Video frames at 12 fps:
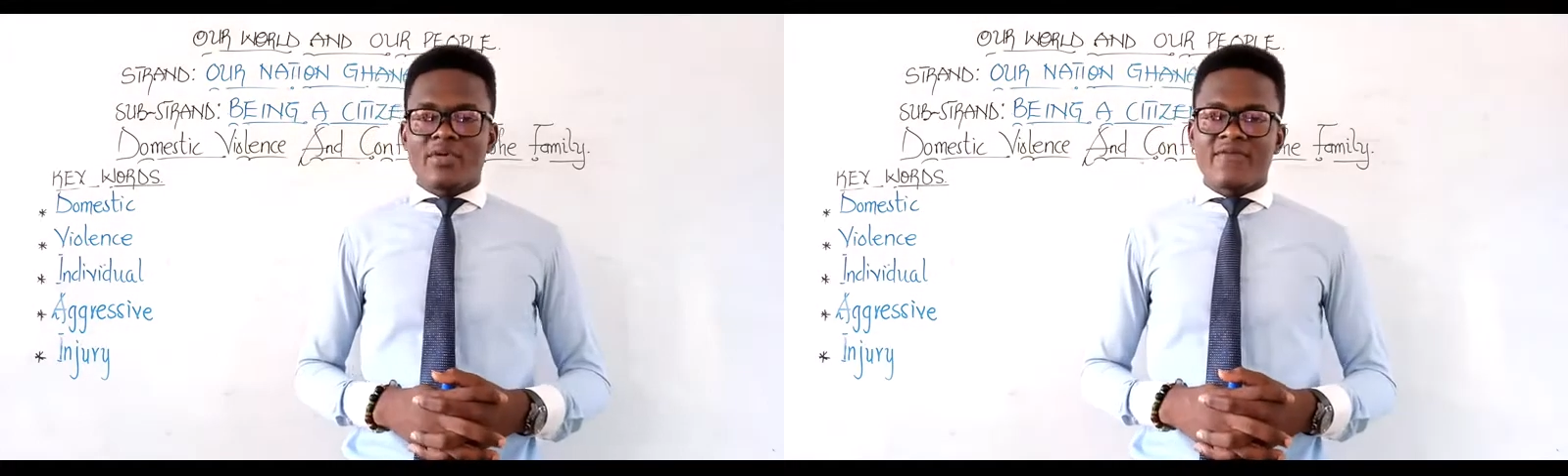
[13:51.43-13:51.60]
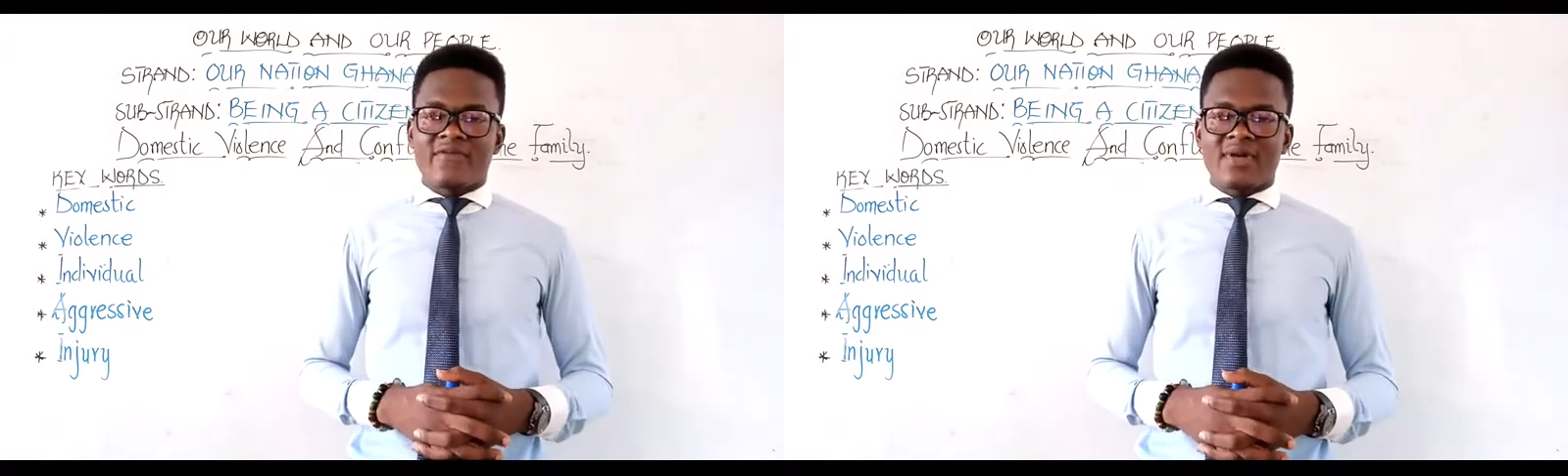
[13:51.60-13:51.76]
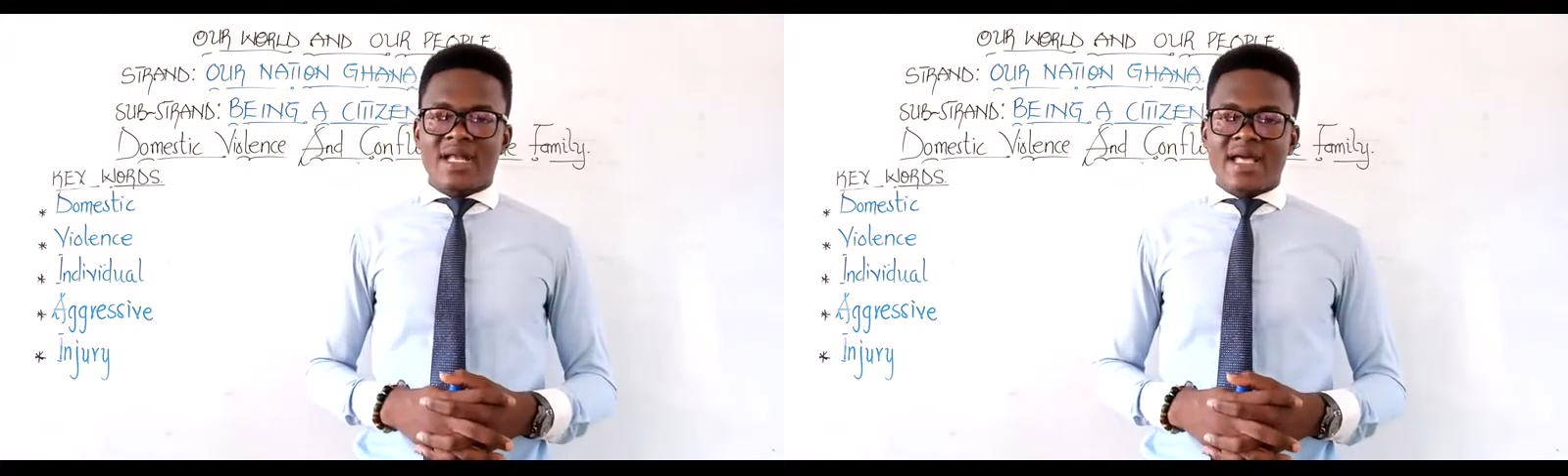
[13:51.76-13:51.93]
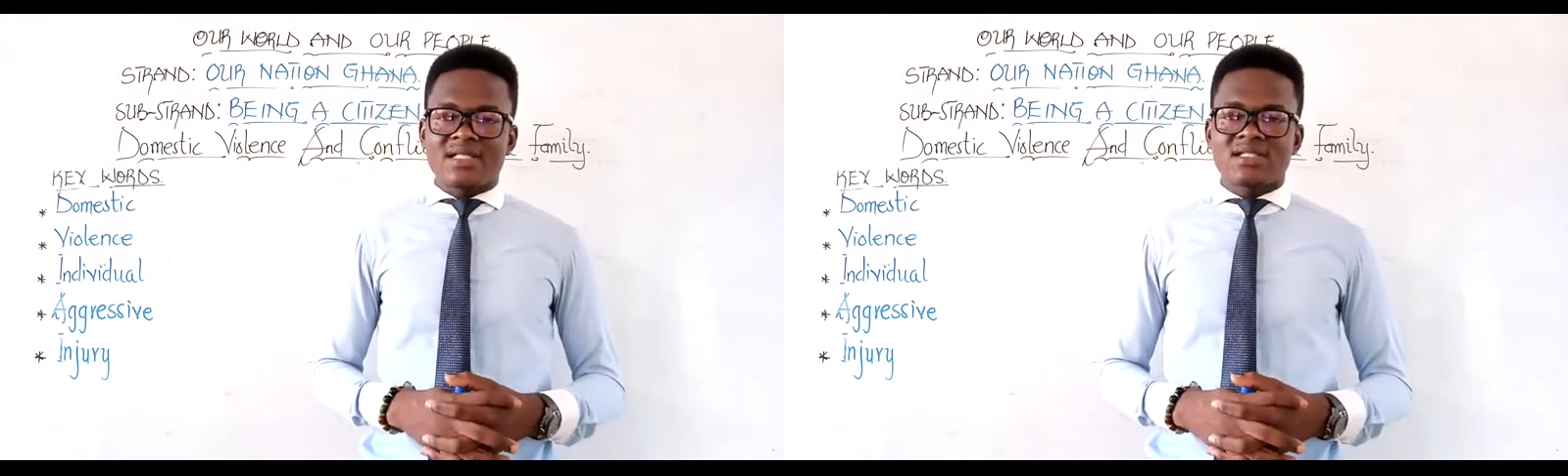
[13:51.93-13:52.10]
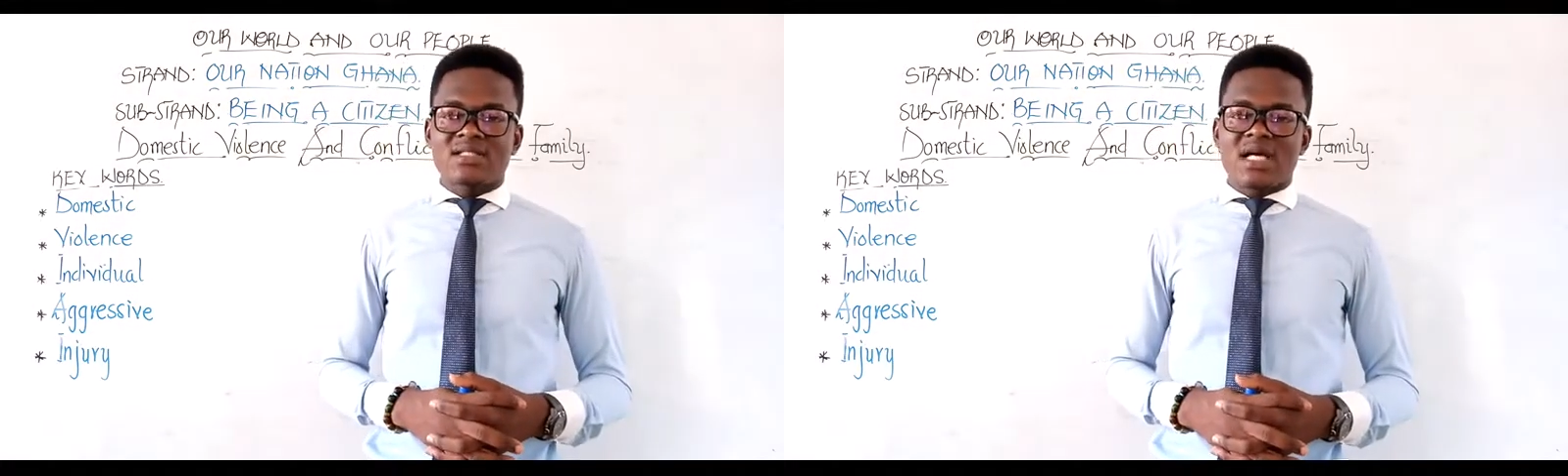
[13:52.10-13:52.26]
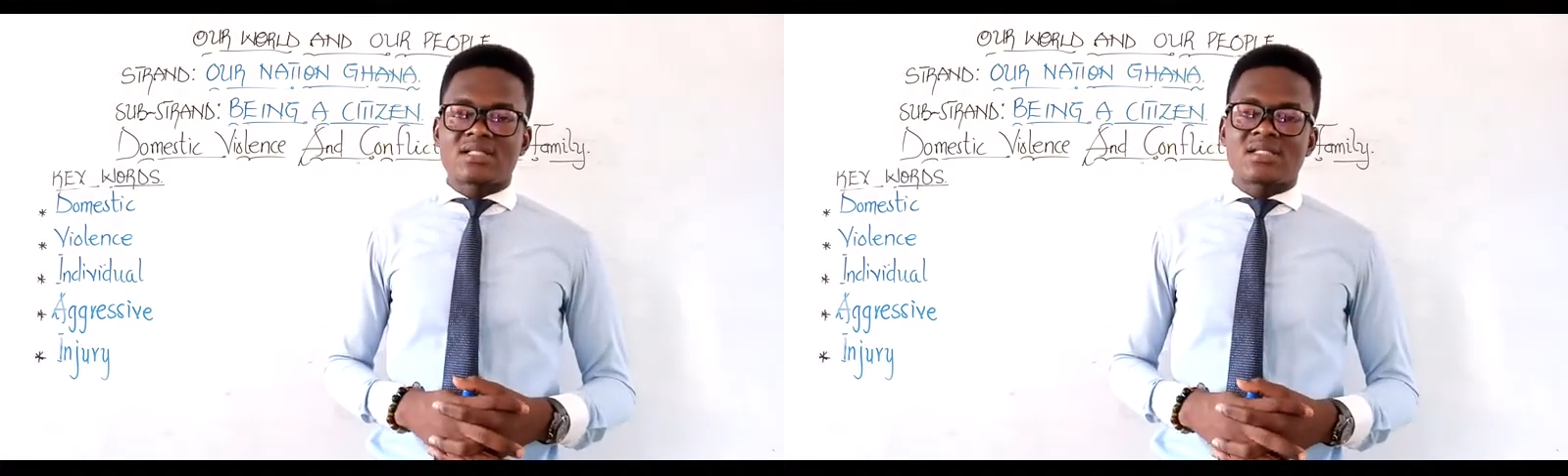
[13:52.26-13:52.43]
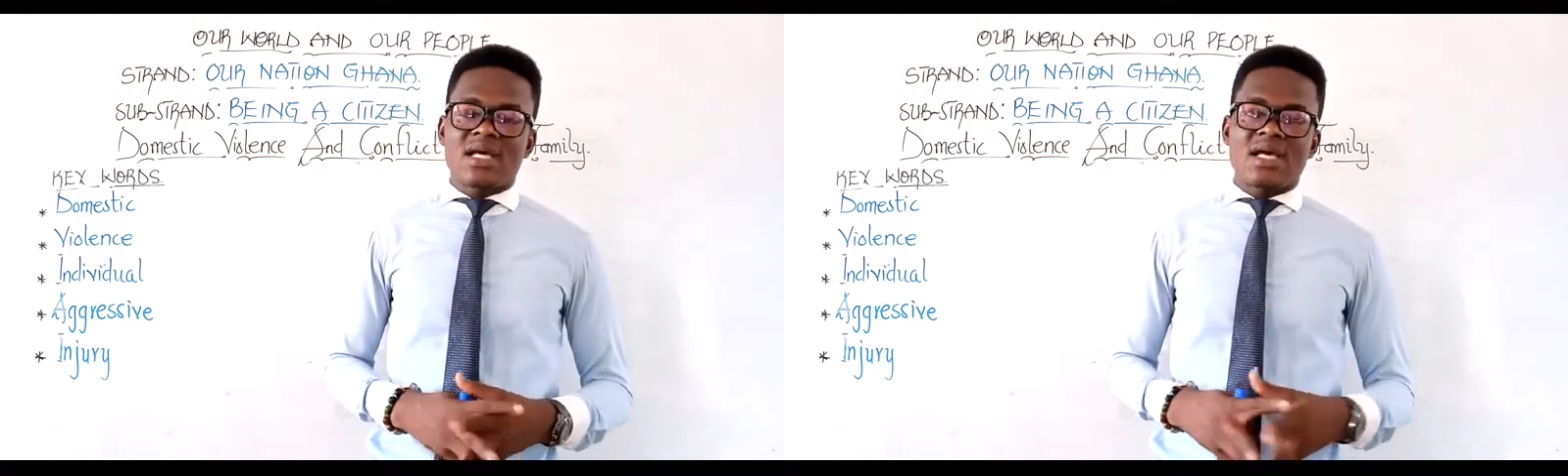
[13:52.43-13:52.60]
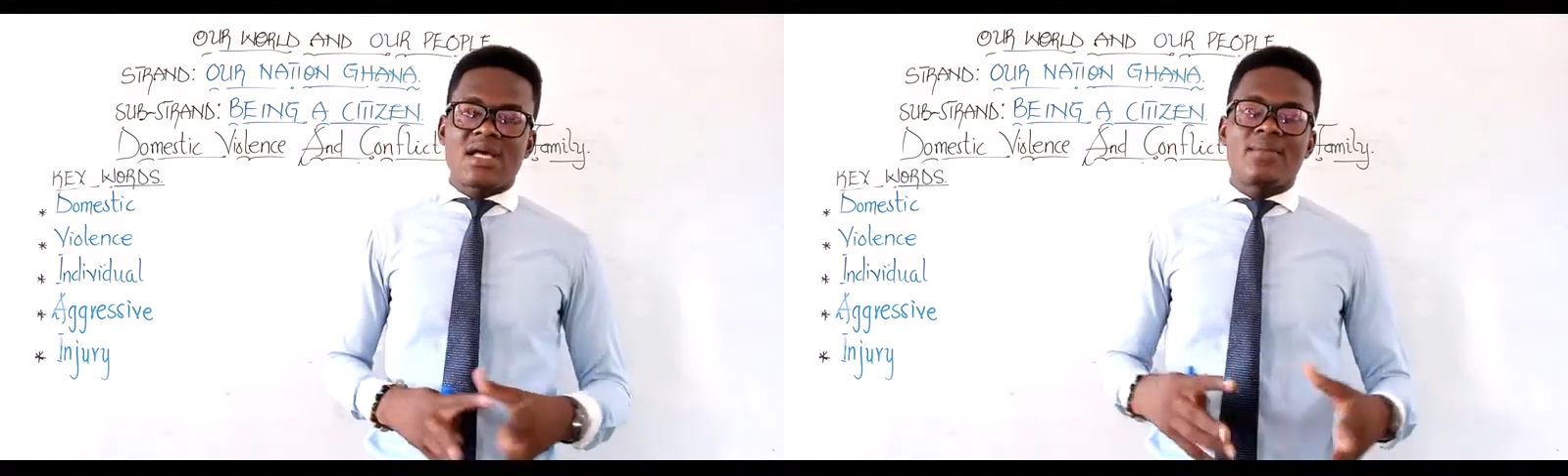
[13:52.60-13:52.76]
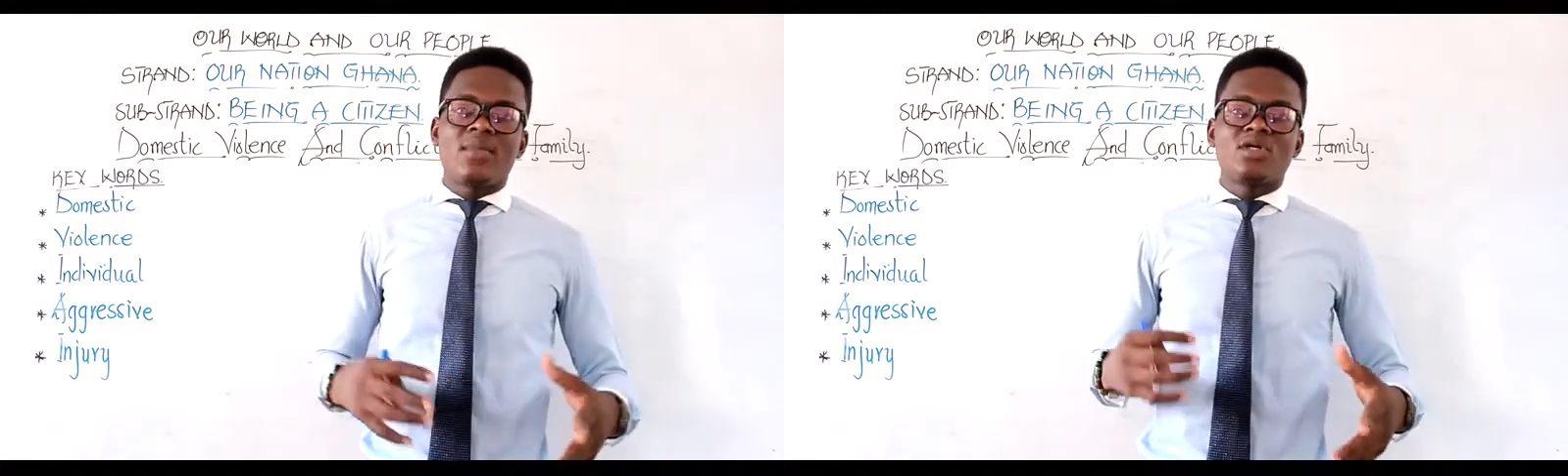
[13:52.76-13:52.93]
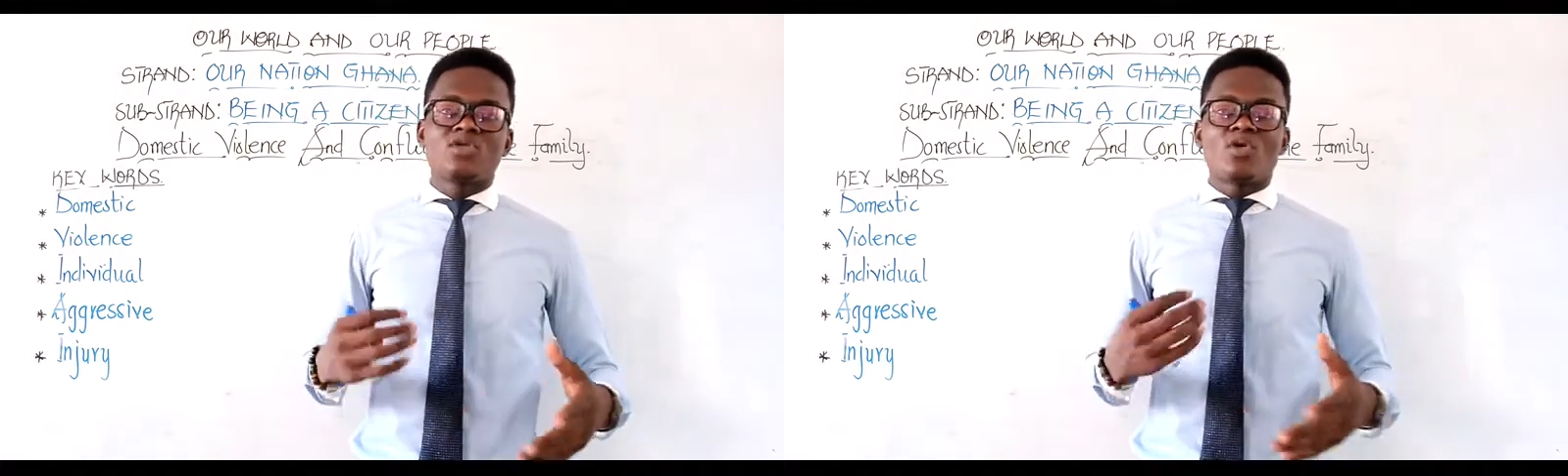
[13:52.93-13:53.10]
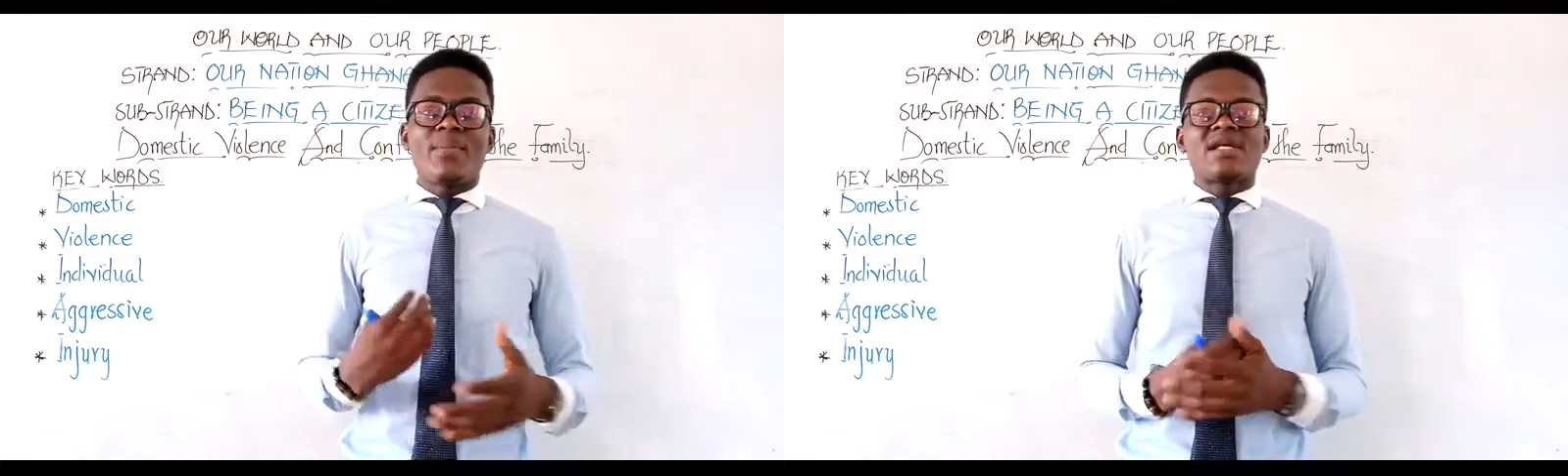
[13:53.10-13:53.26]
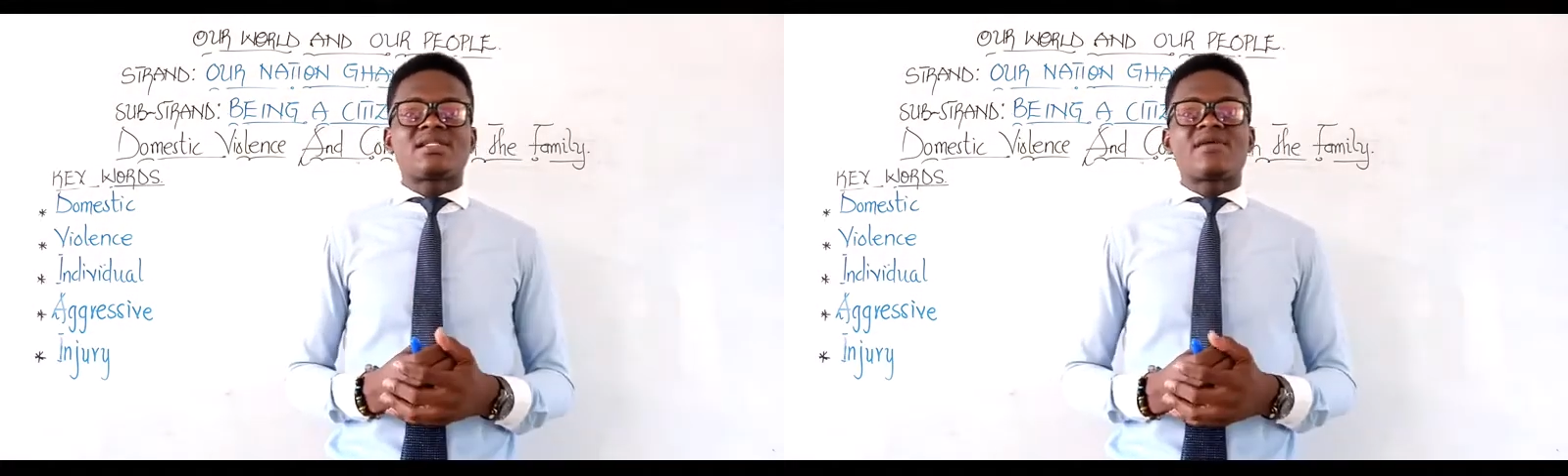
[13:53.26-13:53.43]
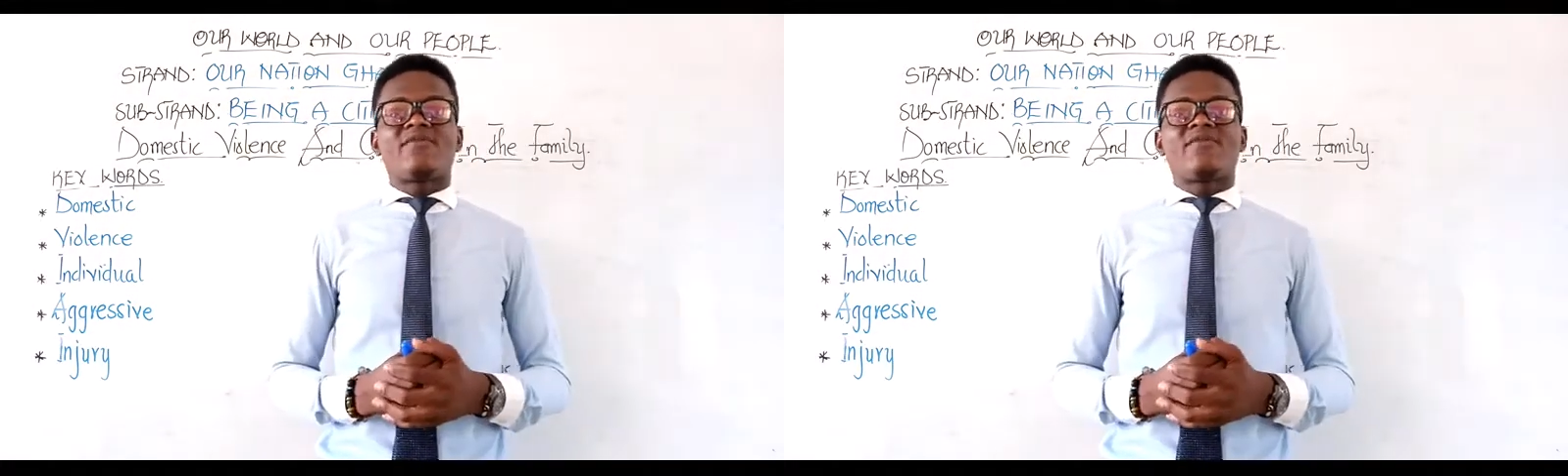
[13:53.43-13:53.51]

We've learned that domestic